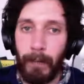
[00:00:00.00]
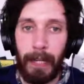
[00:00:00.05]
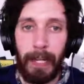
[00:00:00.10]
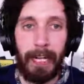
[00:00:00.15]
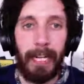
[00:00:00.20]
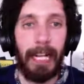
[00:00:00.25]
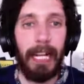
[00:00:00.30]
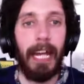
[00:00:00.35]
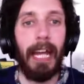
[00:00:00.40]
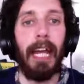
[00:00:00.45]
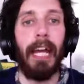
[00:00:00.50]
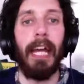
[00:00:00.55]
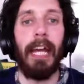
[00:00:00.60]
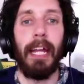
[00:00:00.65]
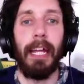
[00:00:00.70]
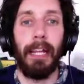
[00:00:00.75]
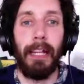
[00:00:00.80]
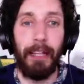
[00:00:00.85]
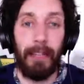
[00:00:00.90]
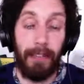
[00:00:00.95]
And
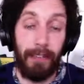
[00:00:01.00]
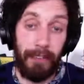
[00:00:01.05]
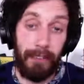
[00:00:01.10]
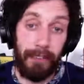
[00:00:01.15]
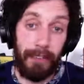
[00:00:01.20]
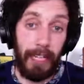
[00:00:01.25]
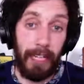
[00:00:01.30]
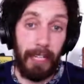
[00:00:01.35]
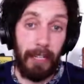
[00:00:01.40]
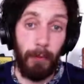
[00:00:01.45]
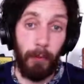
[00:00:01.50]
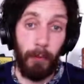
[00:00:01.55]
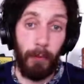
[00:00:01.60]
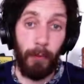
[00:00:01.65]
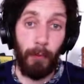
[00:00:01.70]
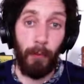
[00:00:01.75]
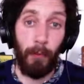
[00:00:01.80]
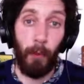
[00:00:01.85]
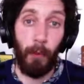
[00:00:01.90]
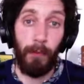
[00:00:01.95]
again, C
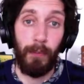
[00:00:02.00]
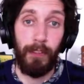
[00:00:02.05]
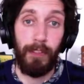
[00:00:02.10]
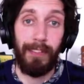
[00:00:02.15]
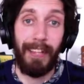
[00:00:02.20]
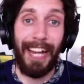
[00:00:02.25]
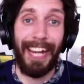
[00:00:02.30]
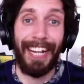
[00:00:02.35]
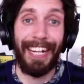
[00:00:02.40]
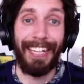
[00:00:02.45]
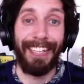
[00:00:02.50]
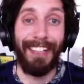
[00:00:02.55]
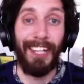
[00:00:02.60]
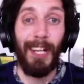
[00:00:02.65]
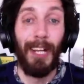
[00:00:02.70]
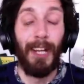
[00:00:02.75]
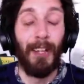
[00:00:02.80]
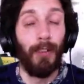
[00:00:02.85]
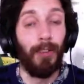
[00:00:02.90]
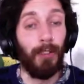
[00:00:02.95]
with the 4th and 2nd.
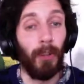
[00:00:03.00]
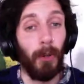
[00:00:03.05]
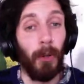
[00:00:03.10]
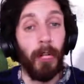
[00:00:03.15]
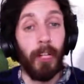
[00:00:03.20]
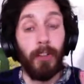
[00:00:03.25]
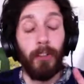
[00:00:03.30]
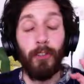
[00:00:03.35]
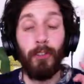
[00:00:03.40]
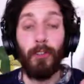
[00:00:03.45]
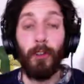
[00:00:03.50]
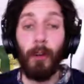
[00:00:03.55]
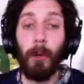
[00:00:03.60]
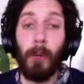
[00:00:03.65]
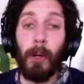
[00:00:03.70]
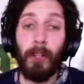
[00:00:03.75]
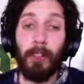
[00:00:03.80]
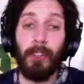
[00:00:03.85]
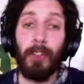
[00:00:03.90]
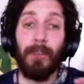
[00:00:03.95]

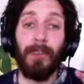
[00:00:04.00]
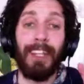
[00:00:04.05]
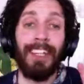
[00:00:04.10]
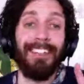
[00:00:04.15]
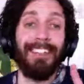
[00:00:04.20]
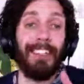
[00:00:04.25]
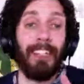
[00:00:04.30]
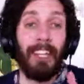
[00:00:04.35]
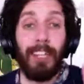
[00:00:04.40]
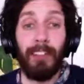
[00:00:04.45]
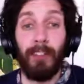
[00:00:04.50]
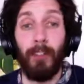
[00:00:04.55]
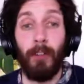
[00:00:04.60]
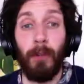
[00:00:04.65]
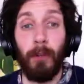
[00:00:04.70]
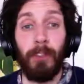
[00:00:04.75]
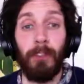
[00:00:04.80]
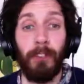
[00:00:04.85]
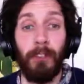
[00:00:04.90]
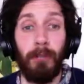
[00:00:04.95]
So much of this and
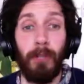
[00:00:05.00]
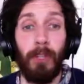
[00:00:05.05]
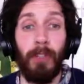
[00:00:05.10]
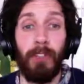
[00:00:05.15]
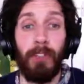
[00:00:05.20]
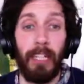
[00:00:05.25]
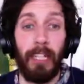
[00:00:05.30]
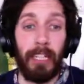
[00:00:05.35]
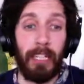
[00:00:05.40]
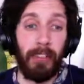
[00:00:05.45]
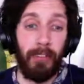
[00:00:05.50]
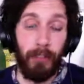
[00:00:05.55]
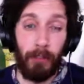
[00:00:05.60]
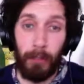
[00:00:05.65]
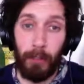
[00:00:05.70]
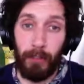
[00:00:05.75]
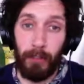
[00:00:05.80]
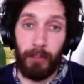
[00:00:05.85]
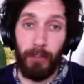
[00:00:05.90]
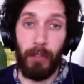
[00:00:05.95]
so much of music and
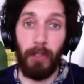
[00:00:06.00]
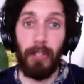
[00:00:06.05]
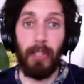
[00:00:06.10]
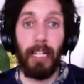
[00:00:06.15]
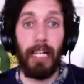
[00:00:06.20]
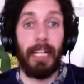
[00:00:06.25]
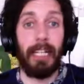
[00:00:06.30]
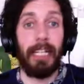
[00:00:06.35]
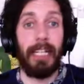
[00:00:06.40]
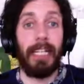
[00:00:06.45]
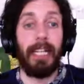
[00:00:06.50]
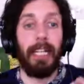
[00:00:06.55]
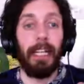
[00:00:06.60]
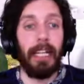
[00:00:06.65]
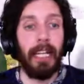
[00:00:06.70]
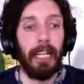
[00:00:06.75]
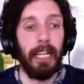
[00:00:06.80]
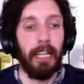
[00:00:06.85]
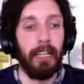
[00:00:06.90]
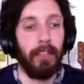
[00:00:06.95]
so much of ukulele
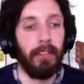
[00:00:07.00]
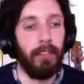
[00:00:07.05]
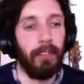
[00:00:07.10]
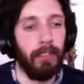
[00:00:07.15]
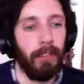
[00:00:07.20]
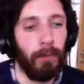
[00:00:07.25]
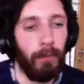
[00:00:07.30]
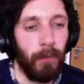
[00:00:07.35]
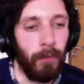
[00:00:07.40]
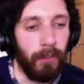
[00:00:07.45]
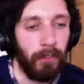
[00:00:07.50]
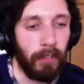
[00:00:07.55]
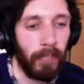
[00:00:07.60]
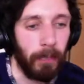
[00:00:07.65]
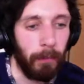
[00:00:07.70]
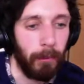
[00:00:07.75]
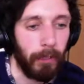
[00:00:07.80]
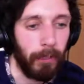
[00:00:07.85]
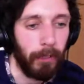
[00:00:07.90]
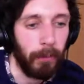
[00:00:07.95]
is, I've noticed a
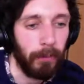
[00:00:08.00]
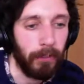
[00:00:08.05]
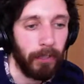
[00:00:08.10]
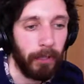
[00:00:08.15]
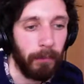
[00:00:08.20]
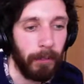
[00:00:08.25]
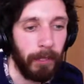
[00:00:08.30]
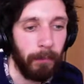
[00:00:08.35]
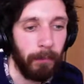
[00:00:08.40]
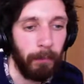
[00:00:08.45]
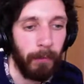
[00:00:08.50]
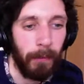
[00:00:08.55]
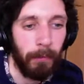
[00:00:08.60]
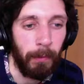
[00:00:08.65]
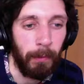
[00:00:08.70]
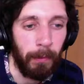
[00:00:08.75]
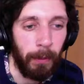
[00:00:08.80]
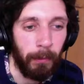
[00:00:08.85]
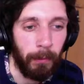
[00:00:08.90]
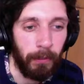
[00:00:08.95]
couple of comments come in,
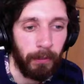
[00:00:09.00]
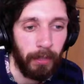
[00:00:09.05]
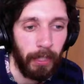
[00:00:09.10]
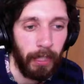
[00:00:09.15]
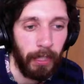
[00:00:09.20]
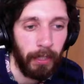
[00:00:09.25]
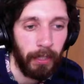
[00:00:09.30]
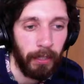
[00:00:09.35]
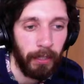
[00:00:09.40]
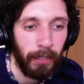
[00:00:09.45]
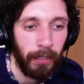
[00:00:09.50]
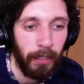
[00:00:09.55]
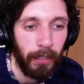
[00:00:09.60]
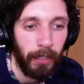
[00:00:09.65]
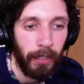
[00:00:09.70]
maybe people saying,